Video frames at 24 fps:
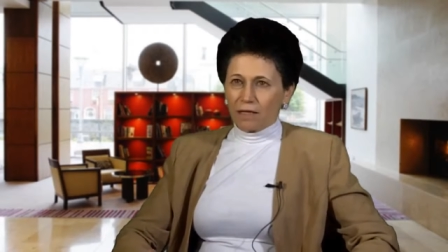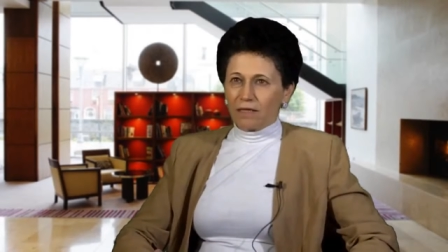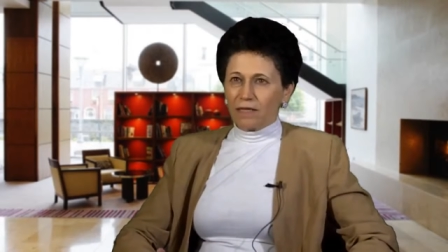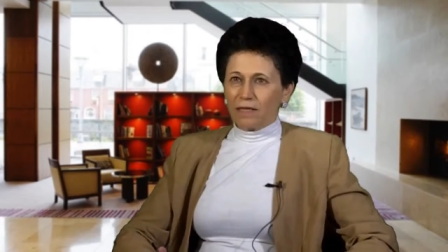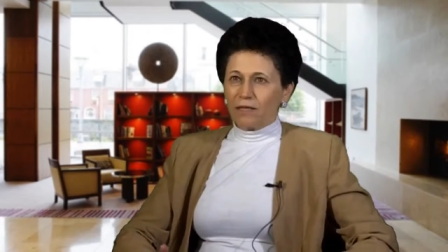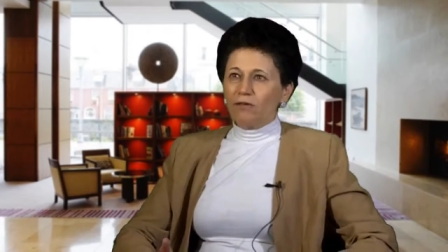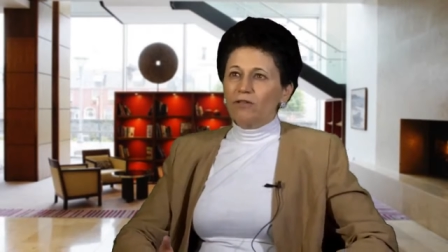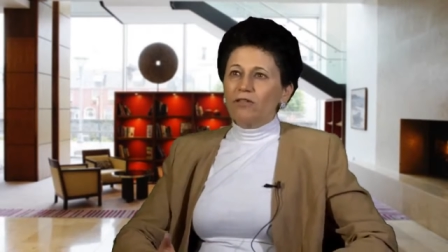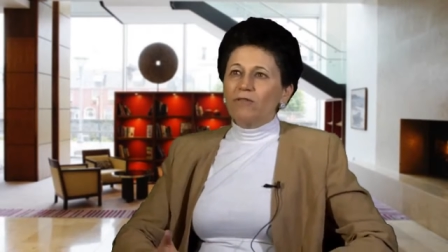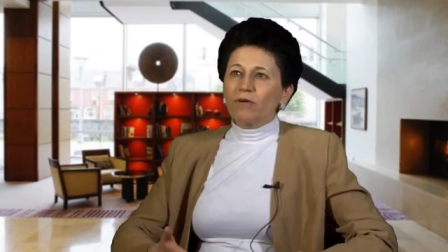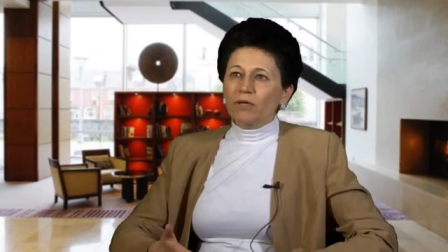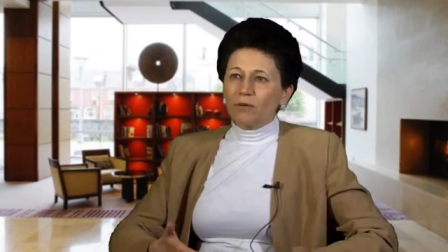
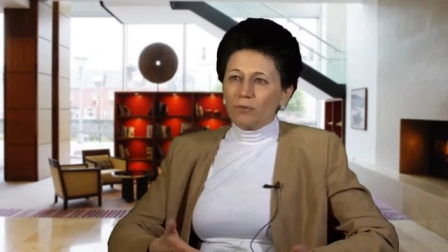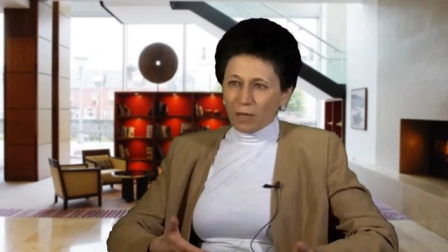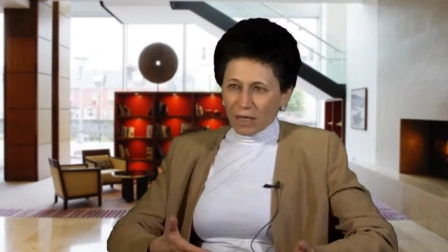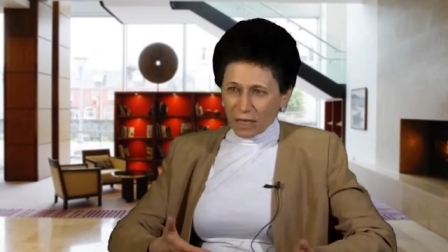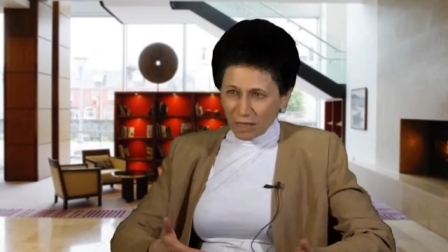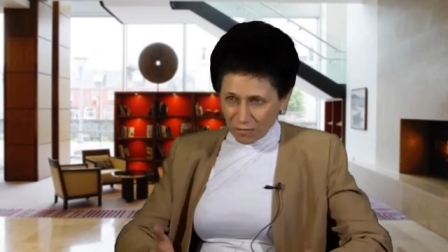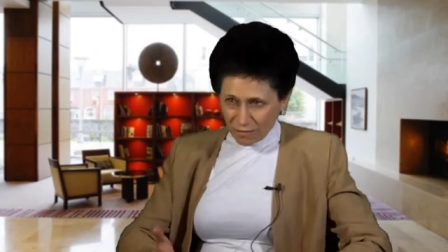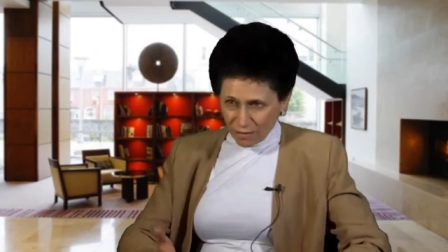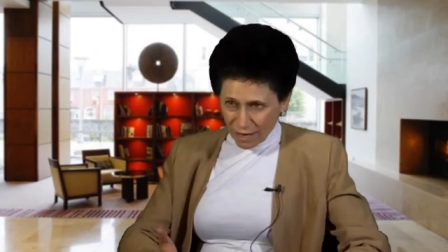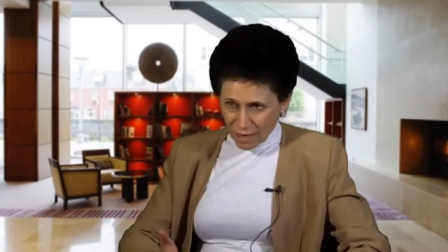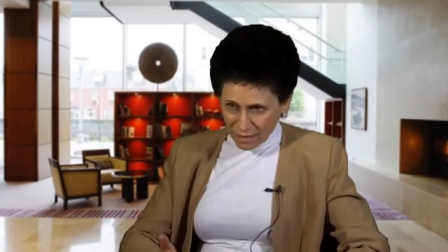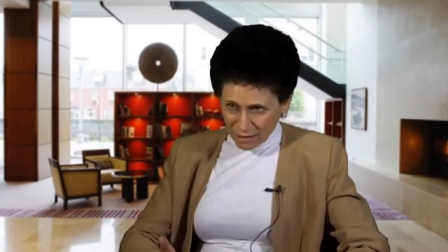They don't want to
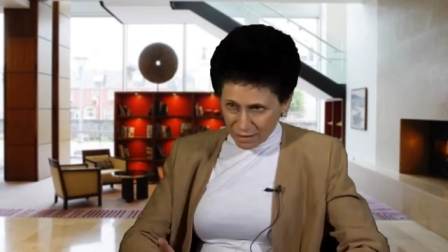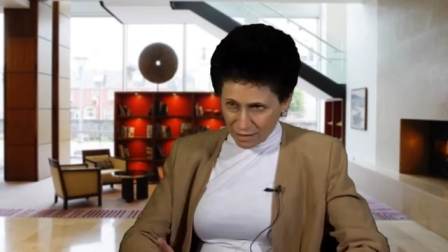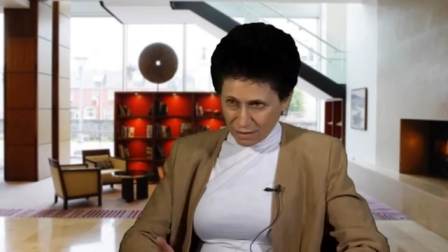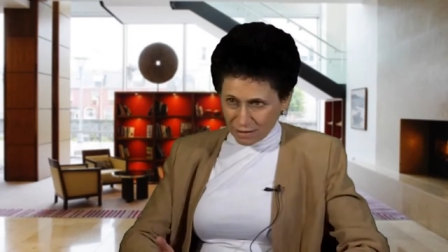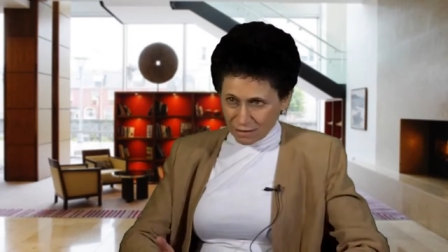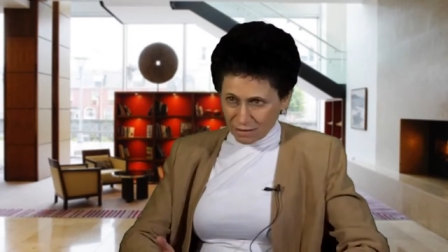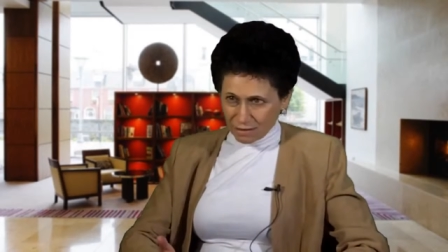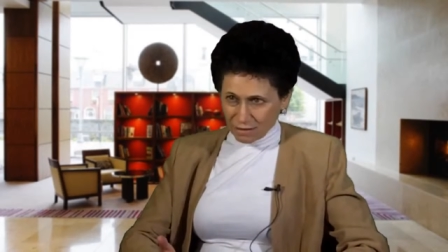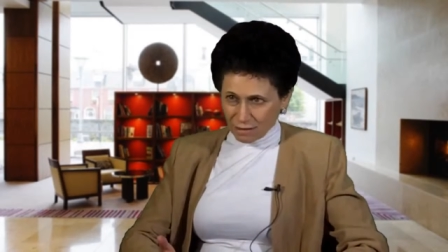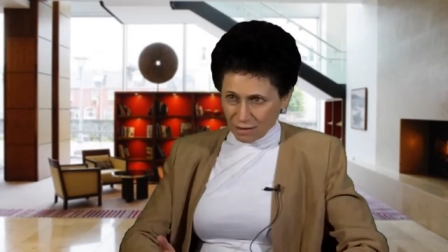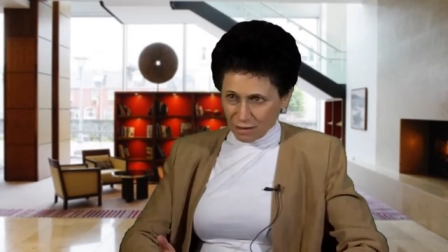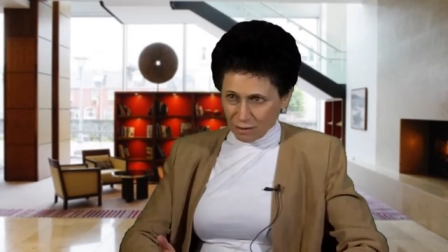invest
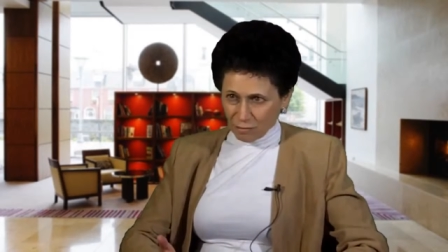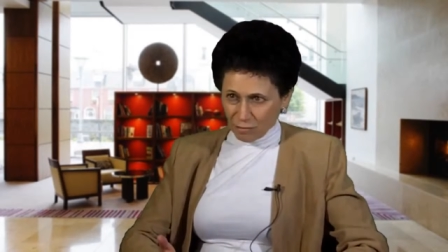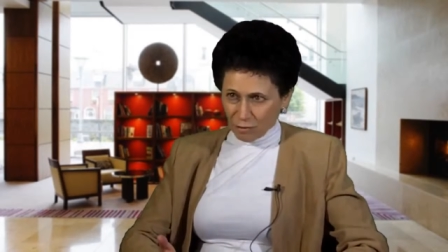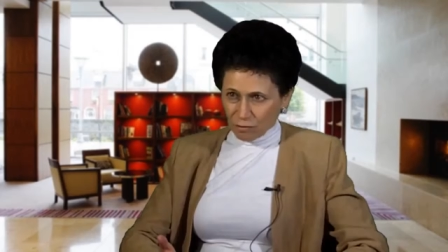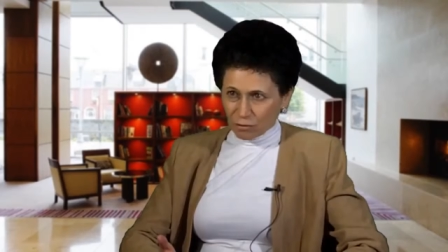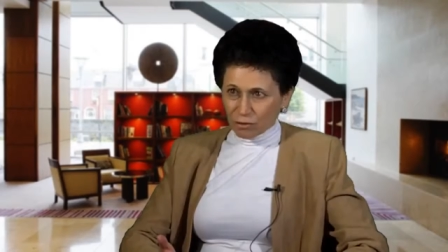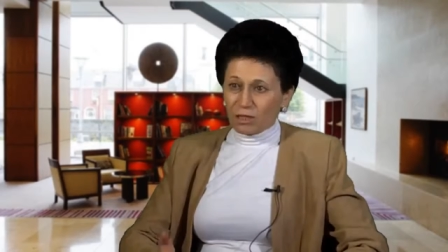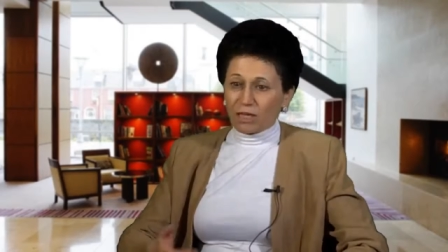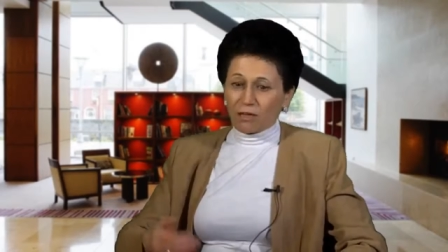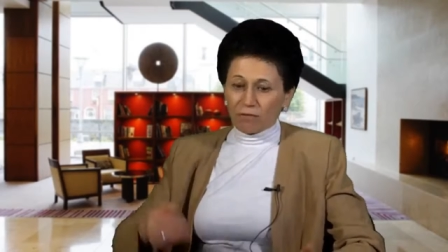in people.